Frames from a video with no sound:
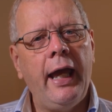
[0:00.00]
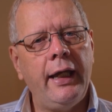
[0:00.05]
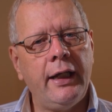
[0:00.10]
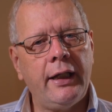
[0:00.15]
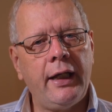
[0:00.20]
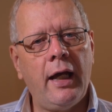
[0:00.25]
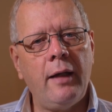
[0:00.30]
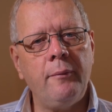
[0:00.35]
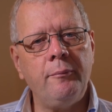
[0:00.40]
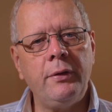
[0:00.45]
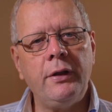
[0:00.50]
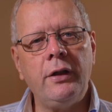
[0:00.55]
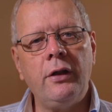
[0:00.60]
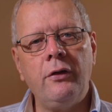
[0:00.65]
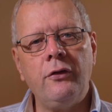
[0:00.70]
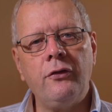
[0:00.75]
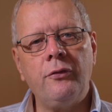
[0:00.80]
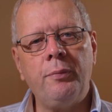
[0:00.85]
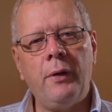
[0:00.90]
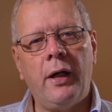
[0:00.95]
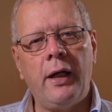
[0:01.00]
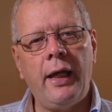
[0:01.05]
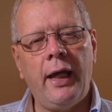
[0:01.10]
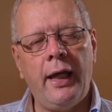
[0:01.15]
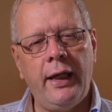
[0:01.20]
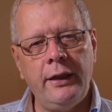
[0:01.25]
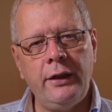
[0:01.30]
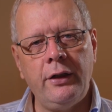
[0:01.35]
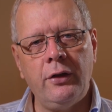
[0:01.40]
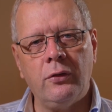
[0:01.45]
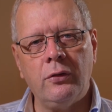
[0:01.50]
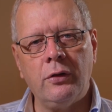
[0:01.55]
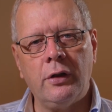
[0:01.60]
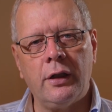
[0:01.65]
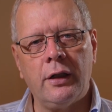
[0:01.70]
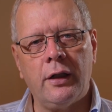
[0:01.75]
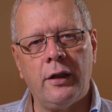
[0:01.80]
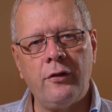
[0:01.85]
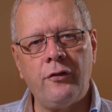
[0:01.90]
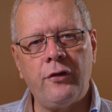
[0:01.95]
it can be used by any
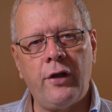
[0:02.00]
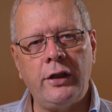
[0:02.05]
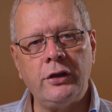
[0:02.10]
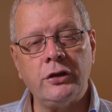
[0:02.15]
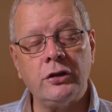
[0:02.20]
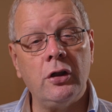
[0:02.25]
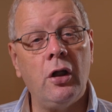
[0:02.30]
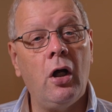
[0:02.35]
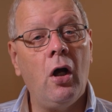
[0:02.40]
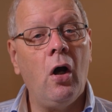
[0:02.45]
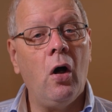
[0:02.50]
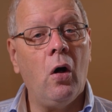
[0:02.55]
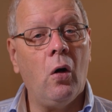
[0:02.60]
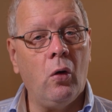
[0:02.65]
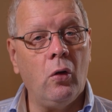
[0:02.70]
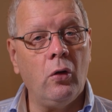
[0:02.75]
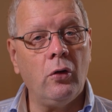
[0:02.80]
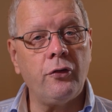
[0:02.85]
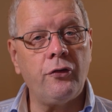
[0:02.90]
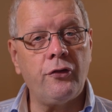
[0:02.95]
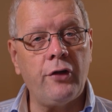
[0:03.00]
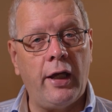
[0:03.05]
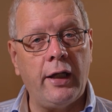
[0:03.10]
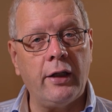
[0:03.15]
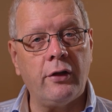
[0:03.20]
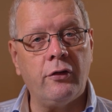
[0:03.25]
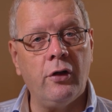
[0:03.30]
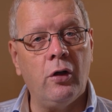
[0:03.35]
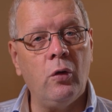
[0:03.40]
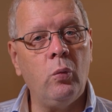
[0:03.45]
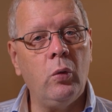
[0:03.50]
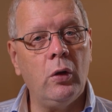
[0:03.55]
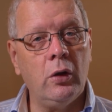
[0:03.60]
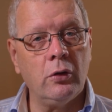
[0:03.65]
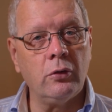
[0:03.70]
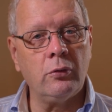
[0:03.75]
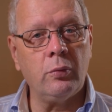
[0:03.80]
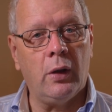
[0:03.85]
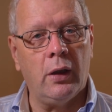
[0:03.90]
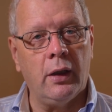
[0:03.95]
organisation or sector
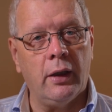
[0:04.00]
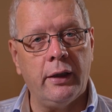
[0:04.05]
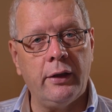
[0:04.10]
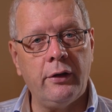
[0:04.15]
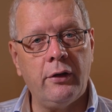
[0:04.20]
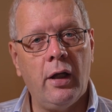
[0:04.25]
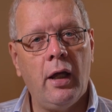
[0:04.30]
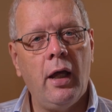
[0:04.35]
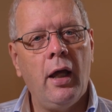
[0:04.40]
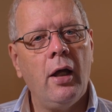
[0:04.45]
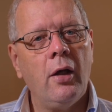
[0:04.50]
worldwide